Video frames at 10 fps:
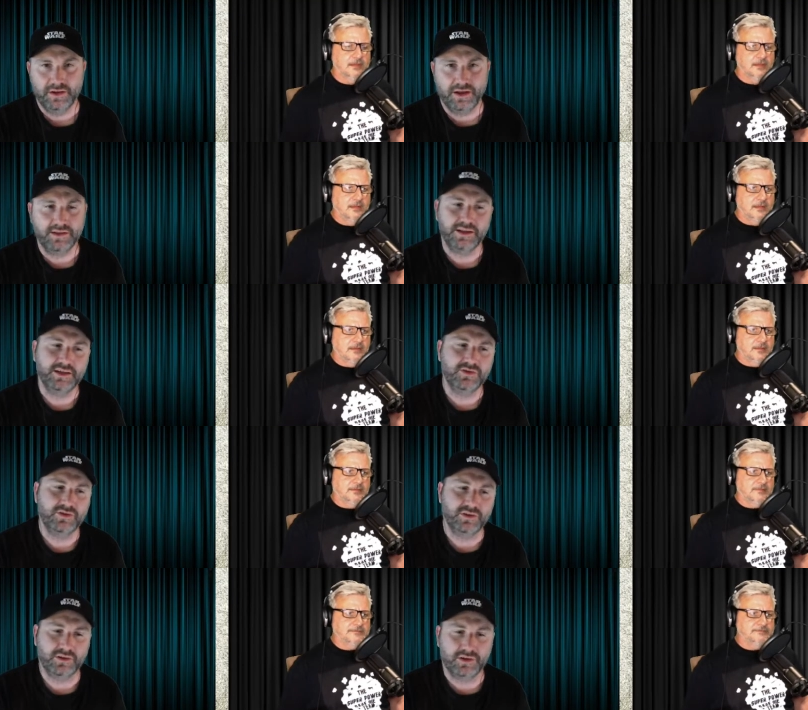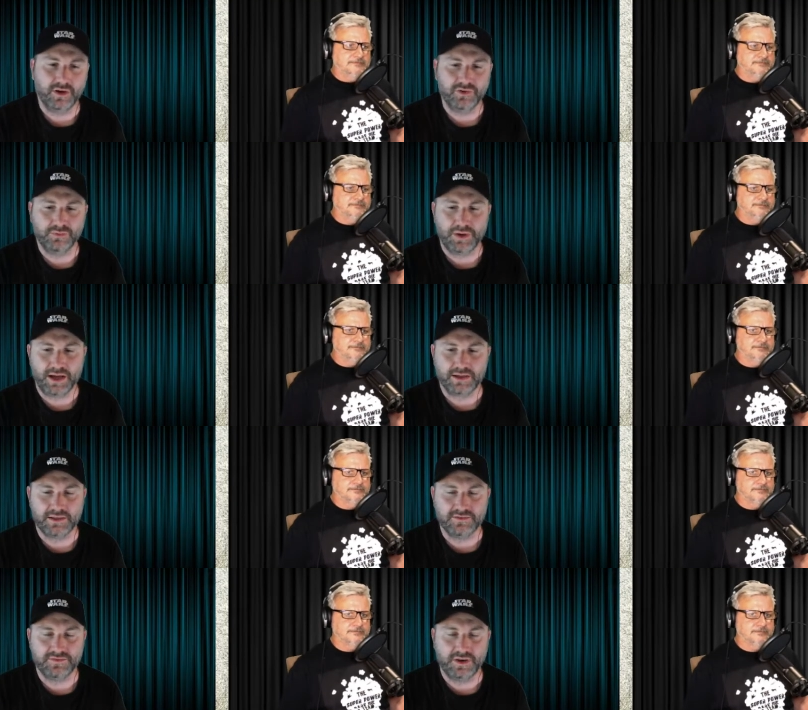Speaker 1: and then he goes back
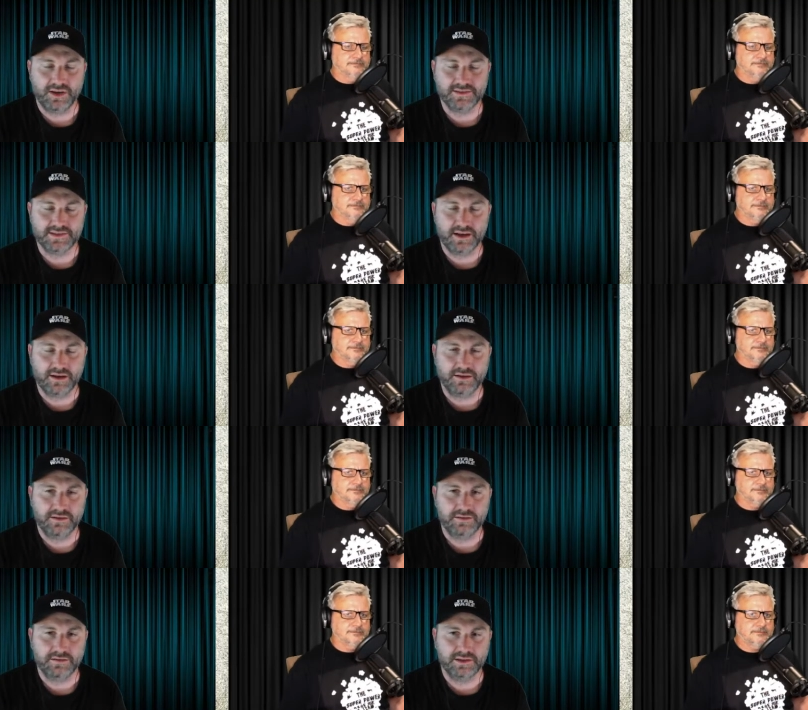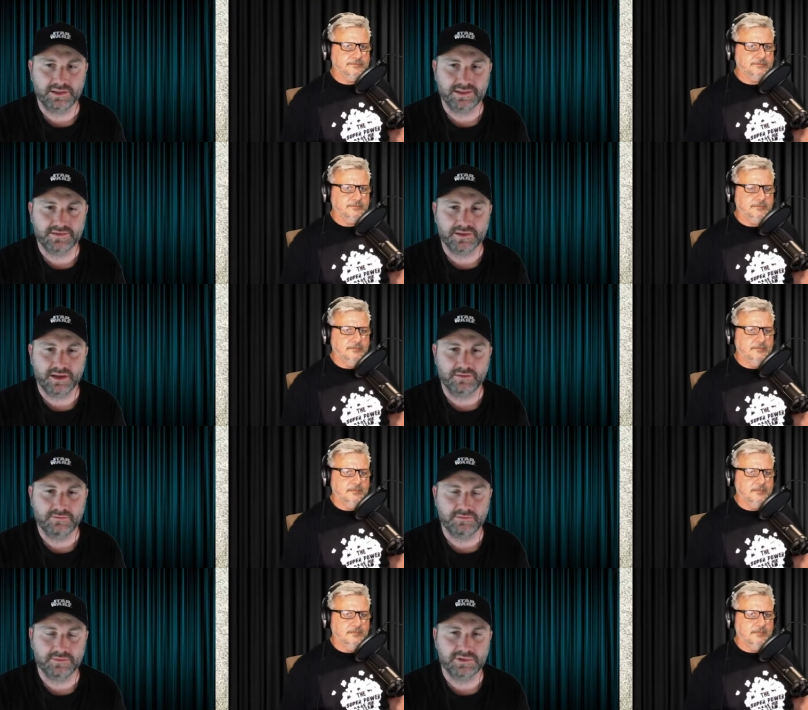and finds that his
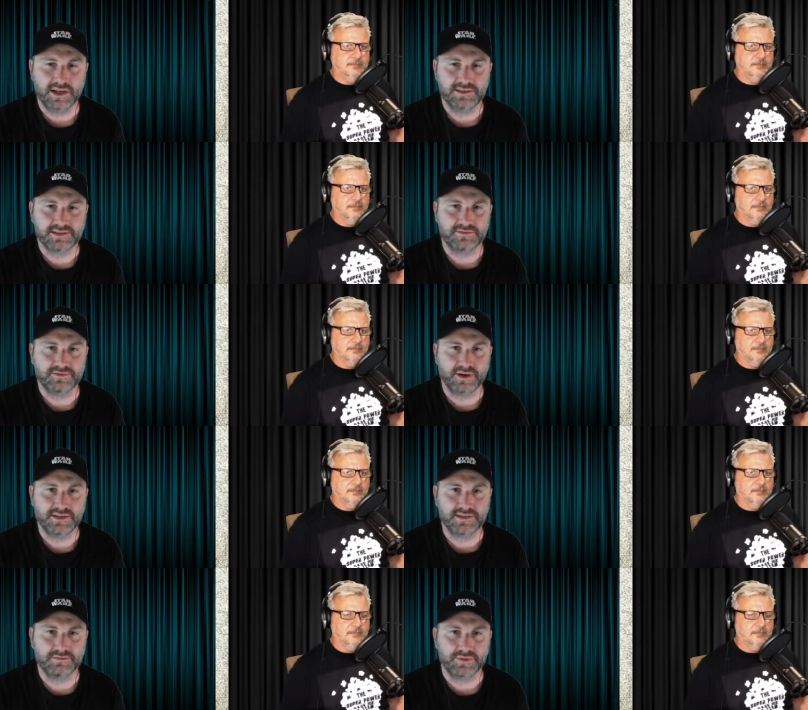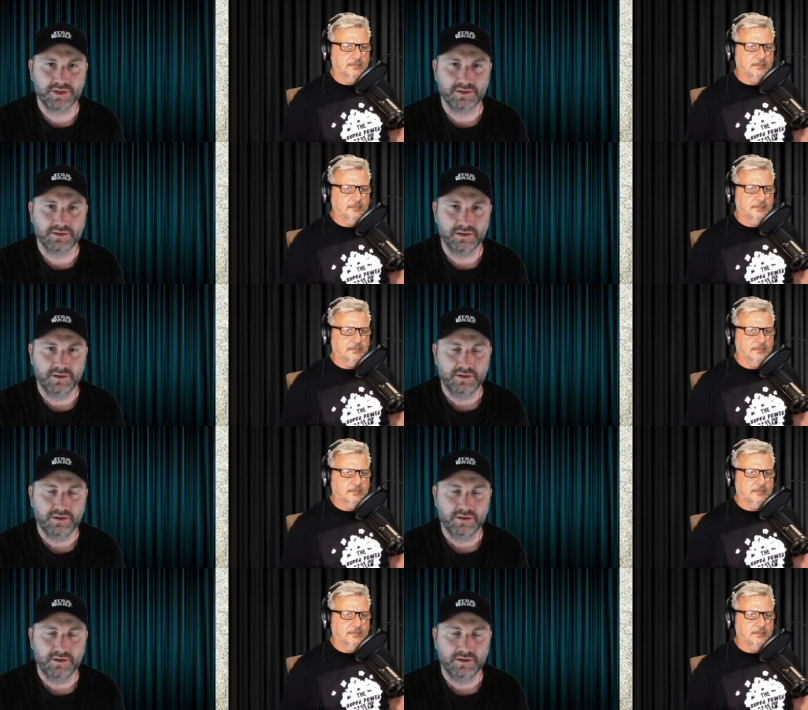um, Tuscan friends have been